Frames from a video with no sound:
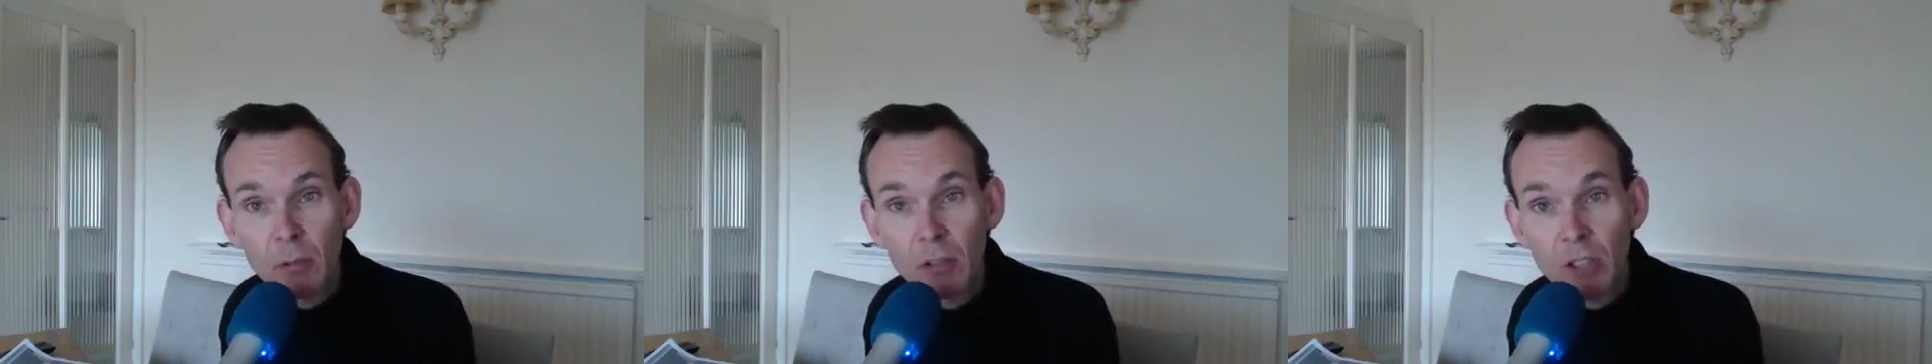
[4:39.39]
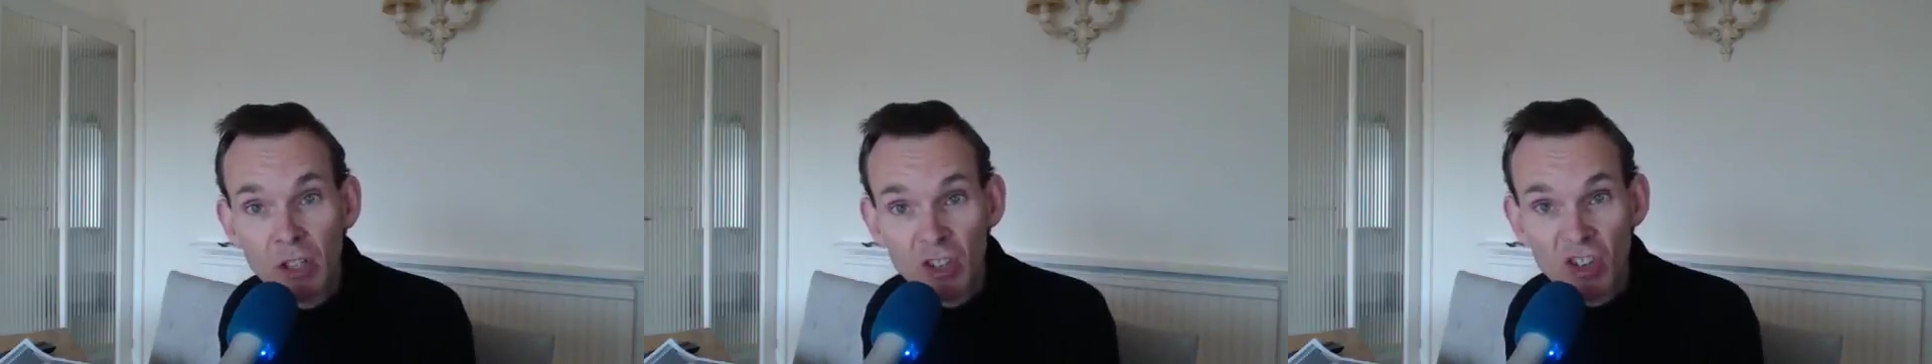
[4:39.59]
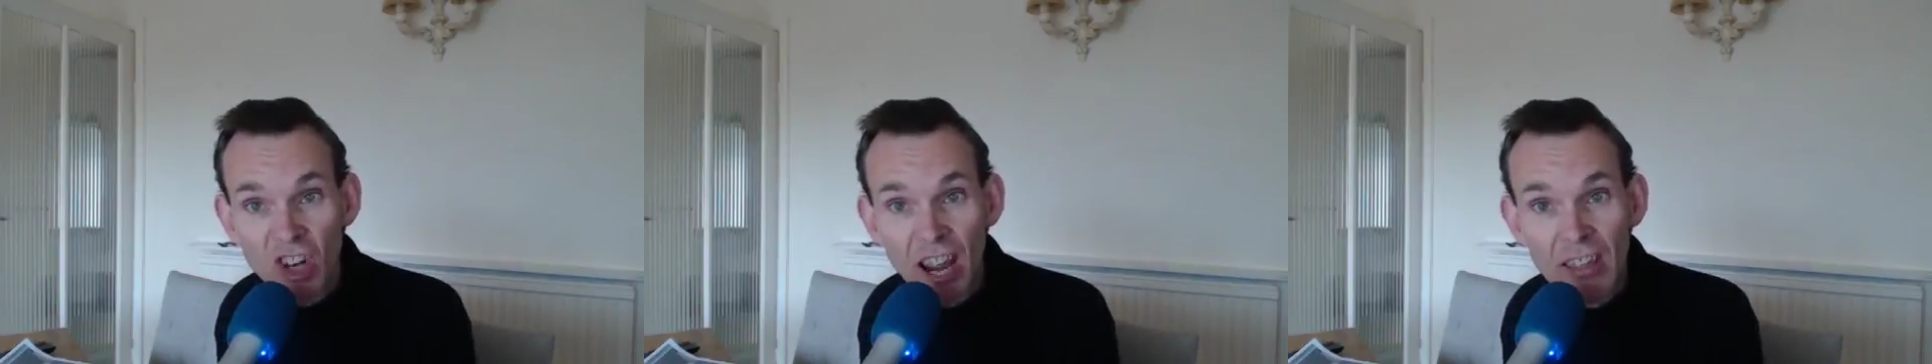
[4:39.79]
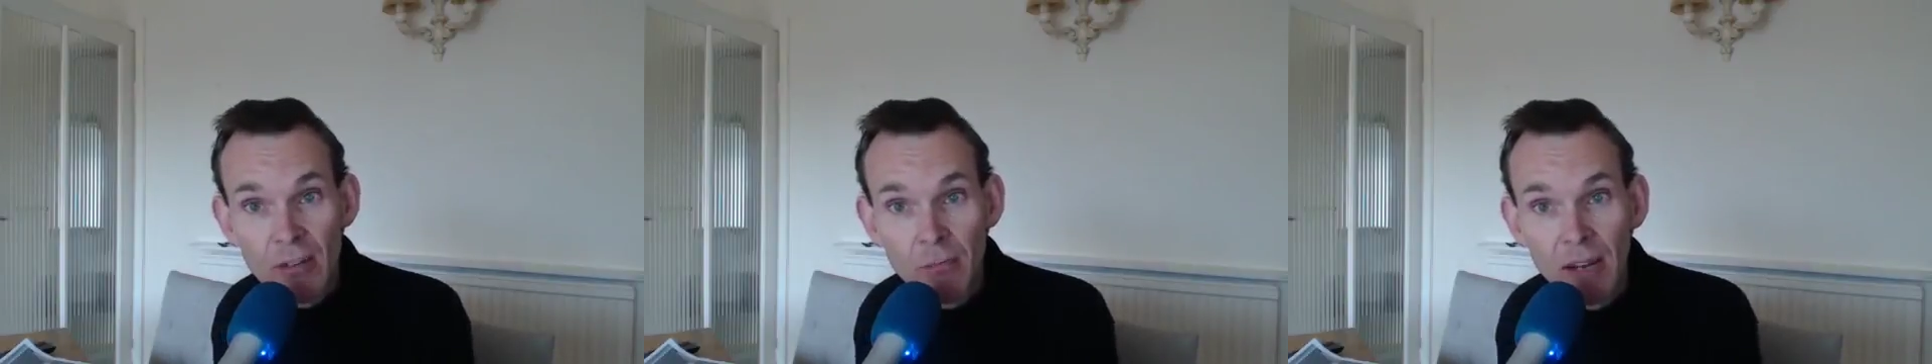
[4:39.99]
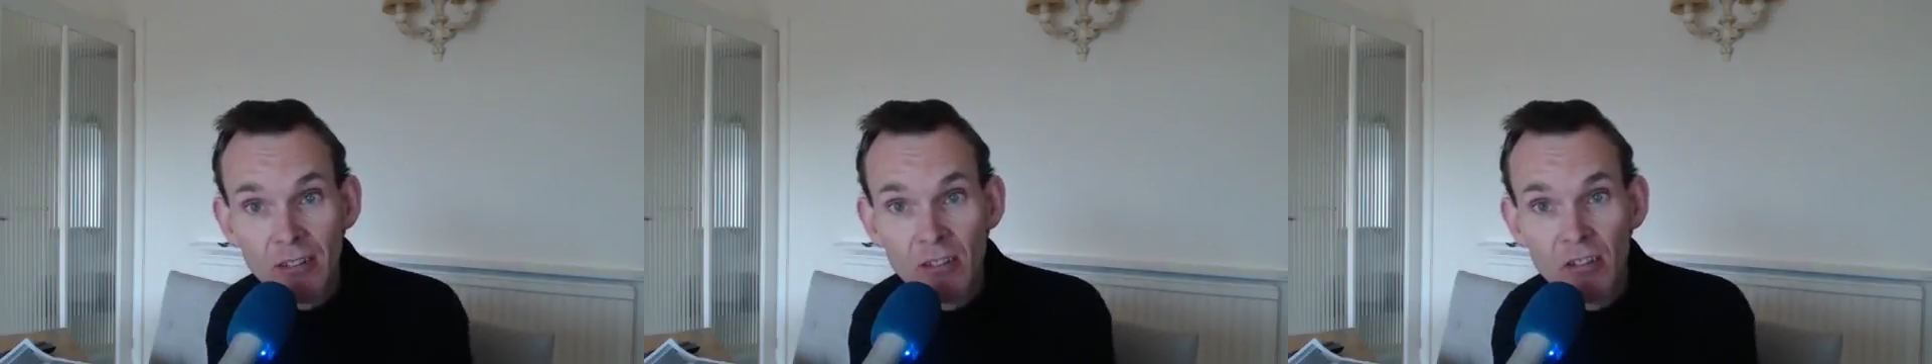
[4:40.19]
they're the people who are
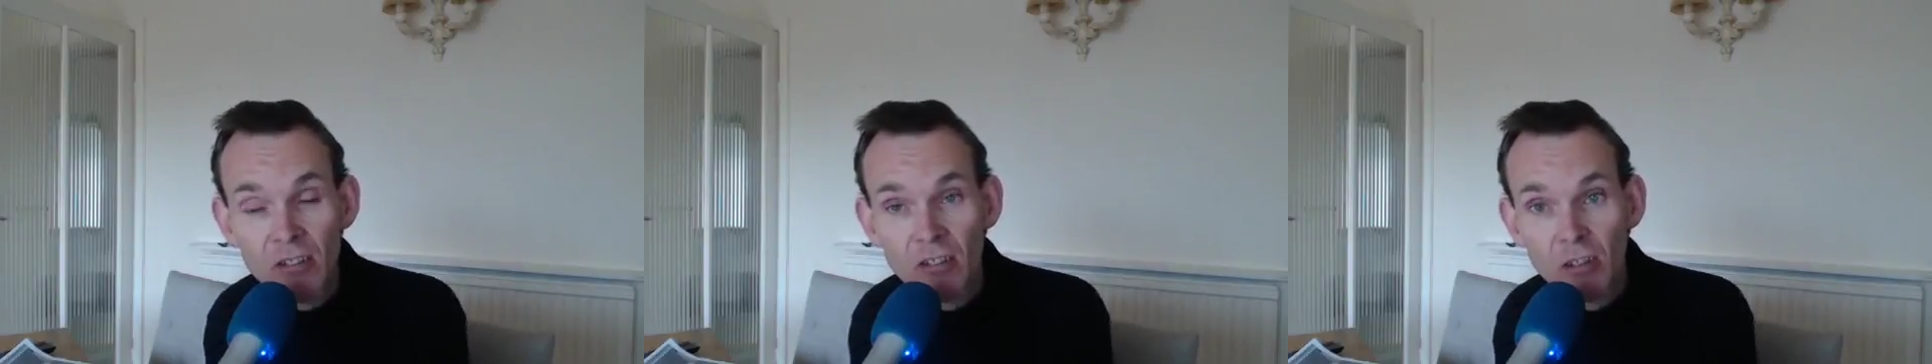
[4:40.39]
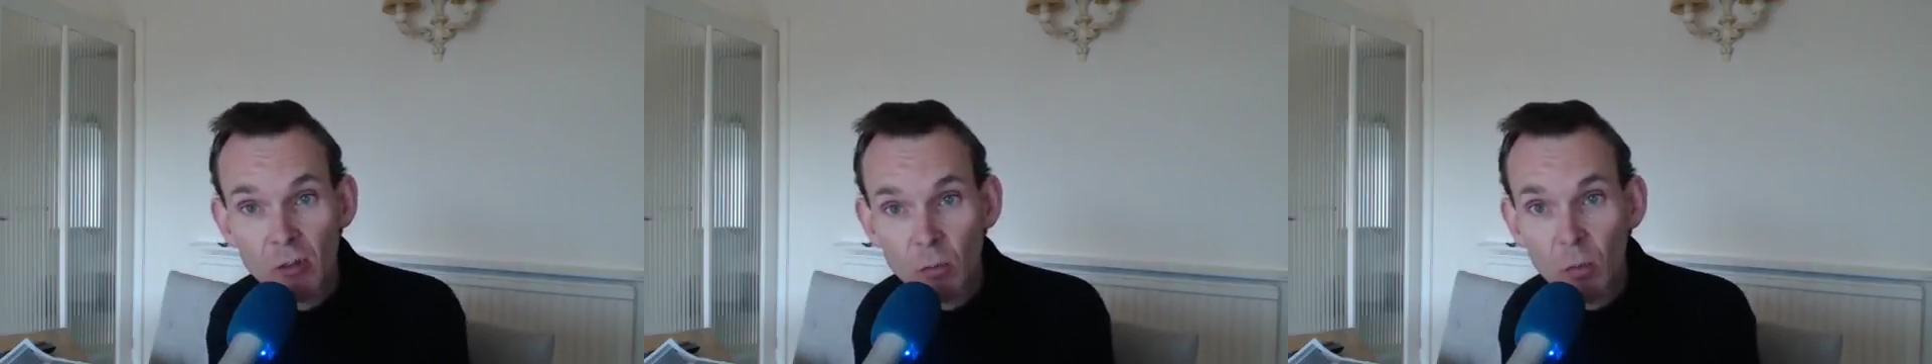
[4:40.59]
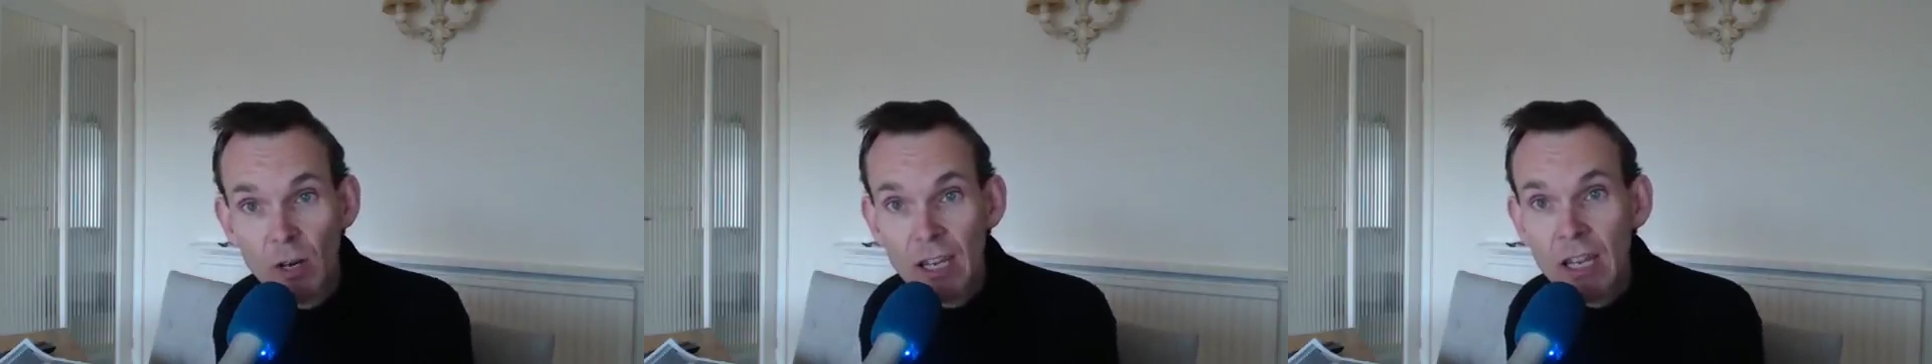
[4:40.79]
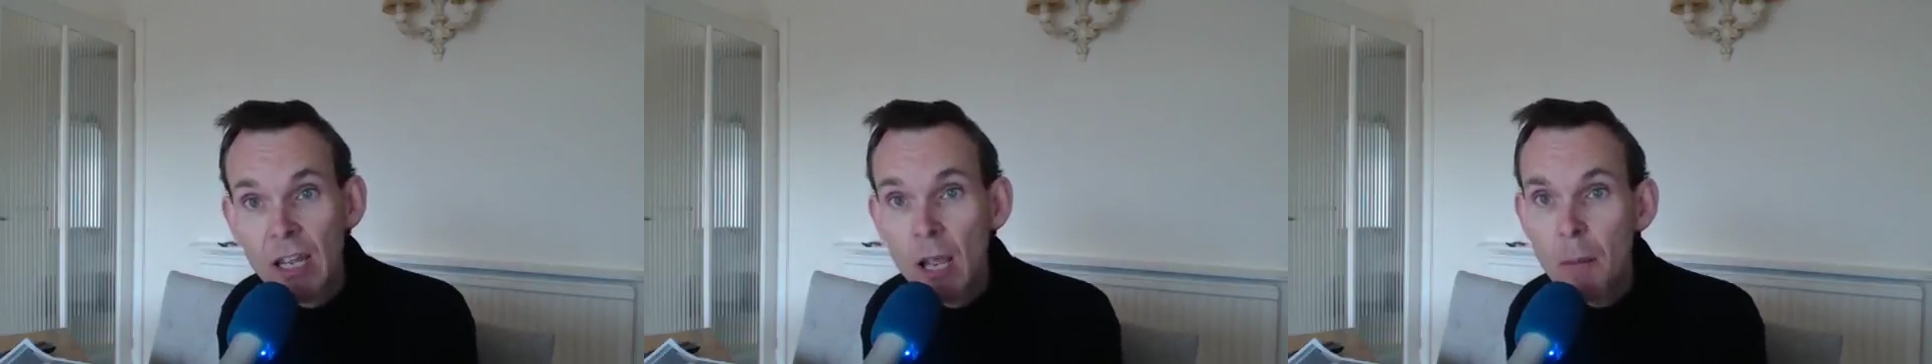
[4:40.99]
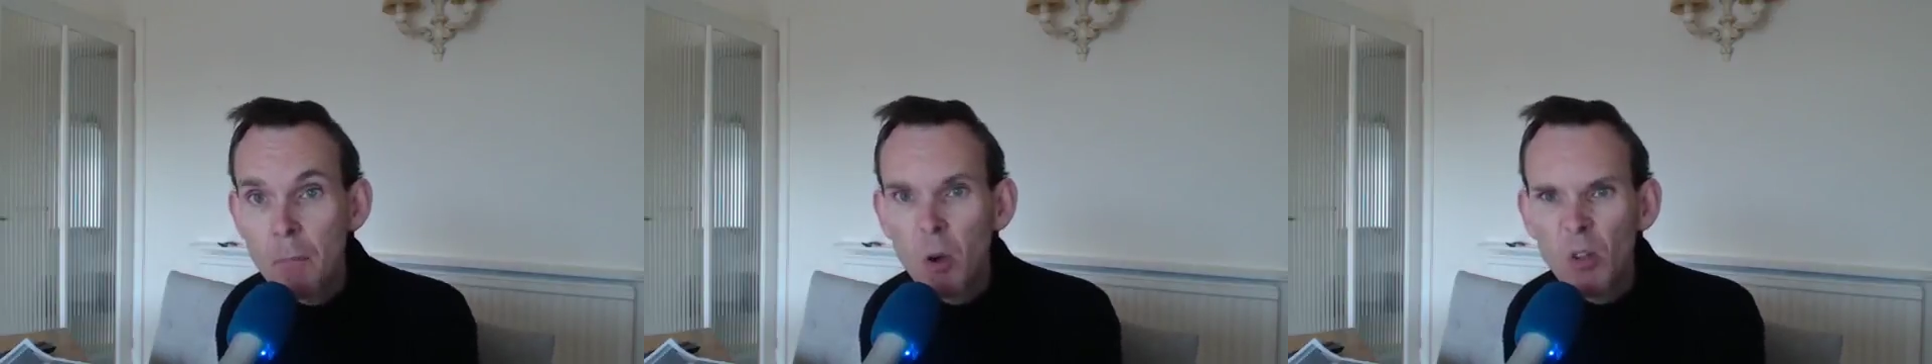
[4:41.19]
going to share the messages
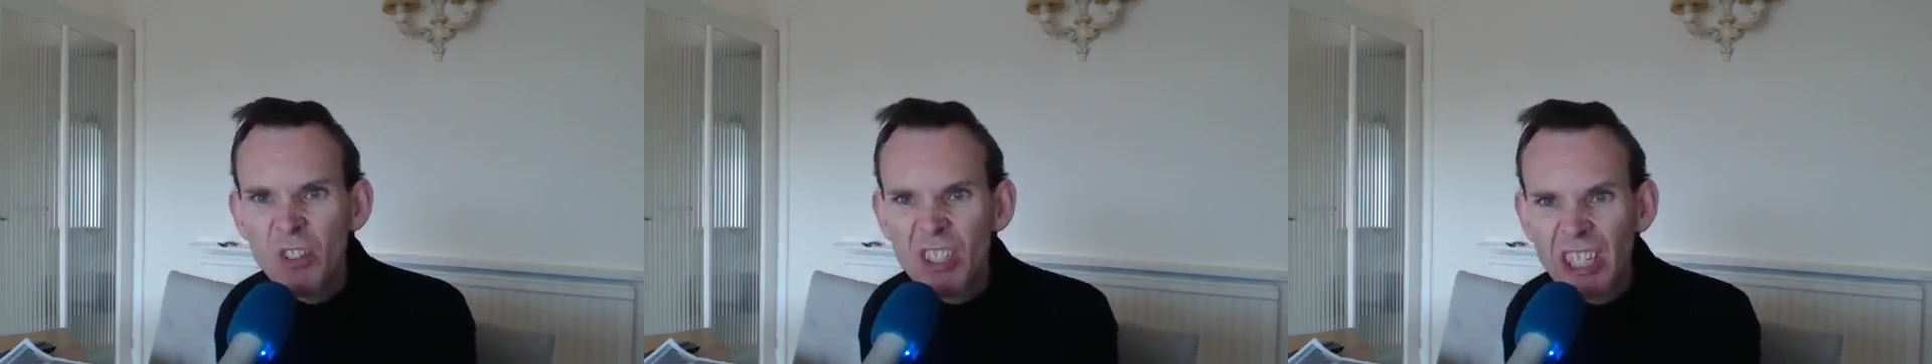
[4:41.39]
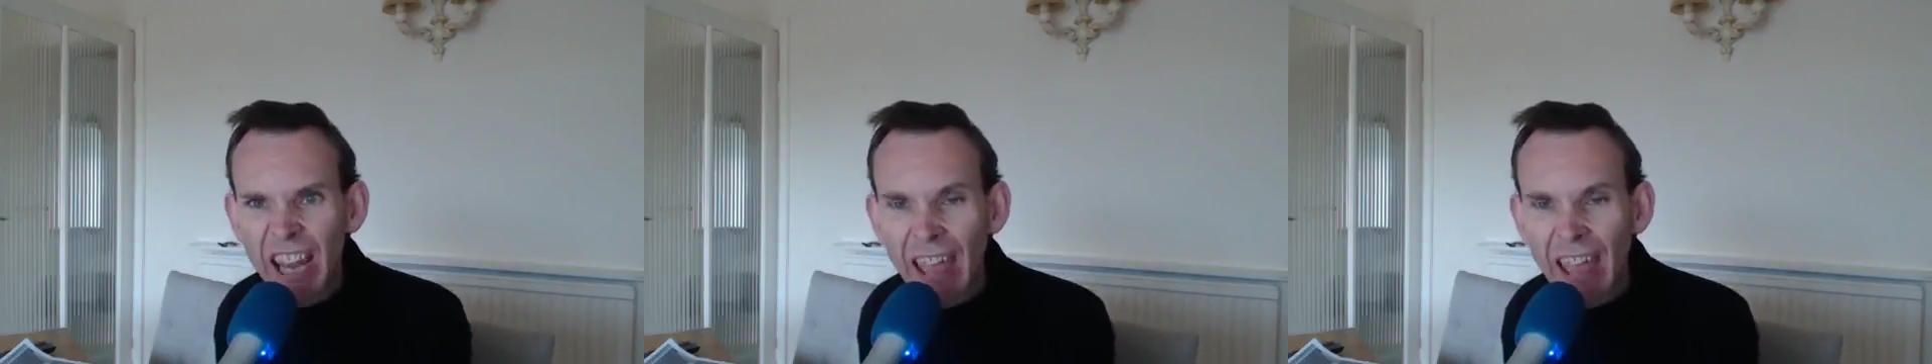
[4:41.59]
that we